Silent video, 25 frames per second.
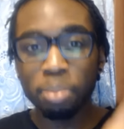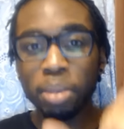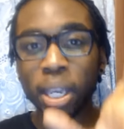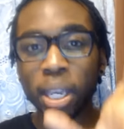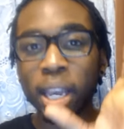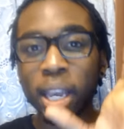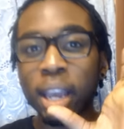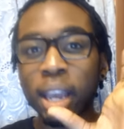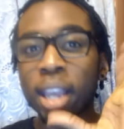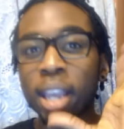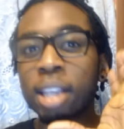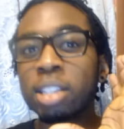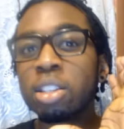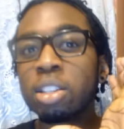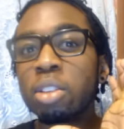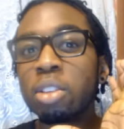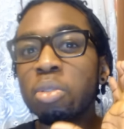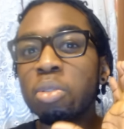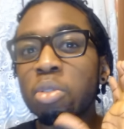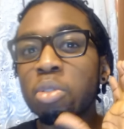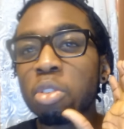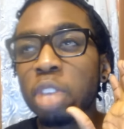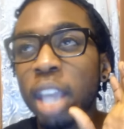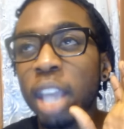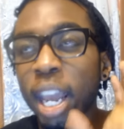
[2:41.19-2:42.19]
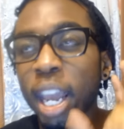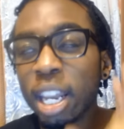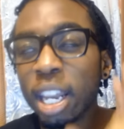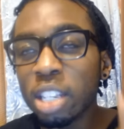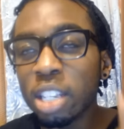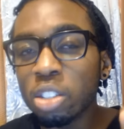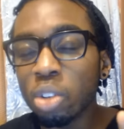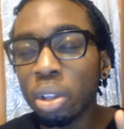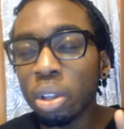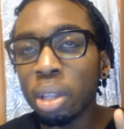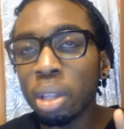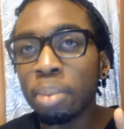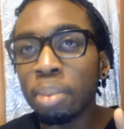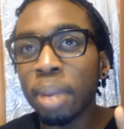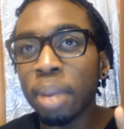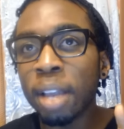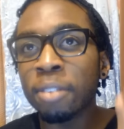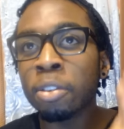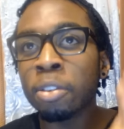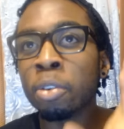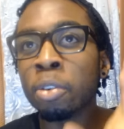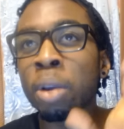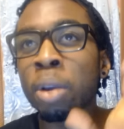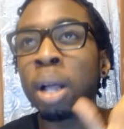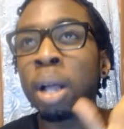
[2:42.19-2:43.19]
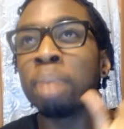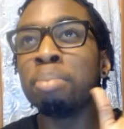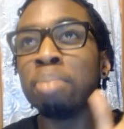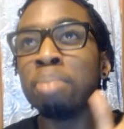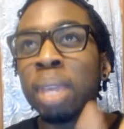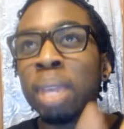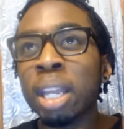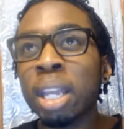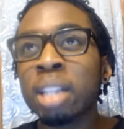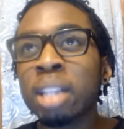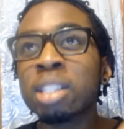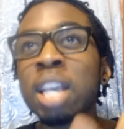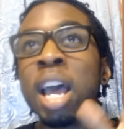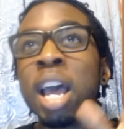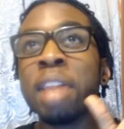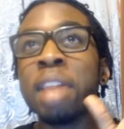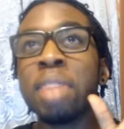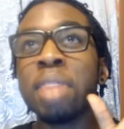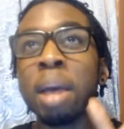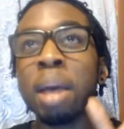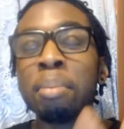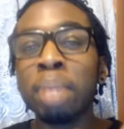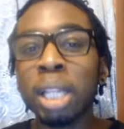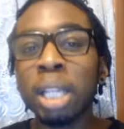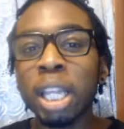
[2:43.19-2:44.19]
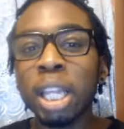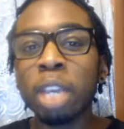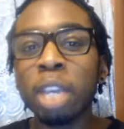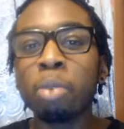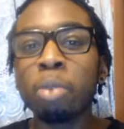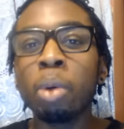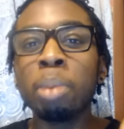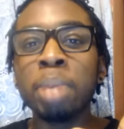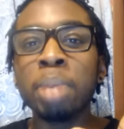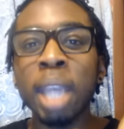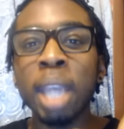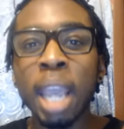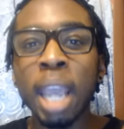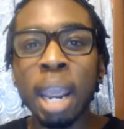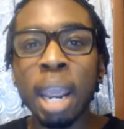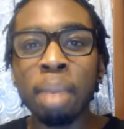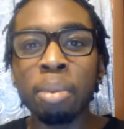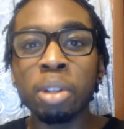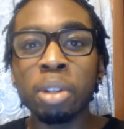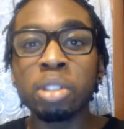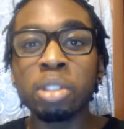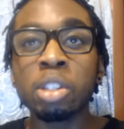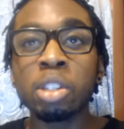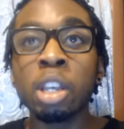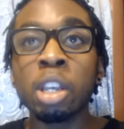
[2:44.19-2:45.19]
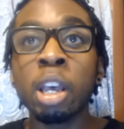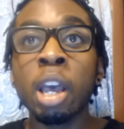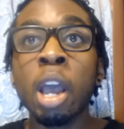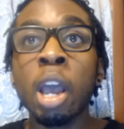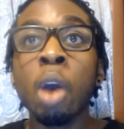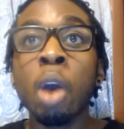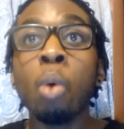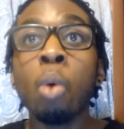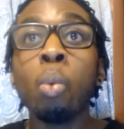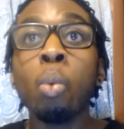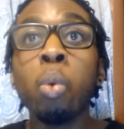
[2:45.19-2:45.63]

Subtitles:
because getting stolen by Pharrell means that Malik will be able to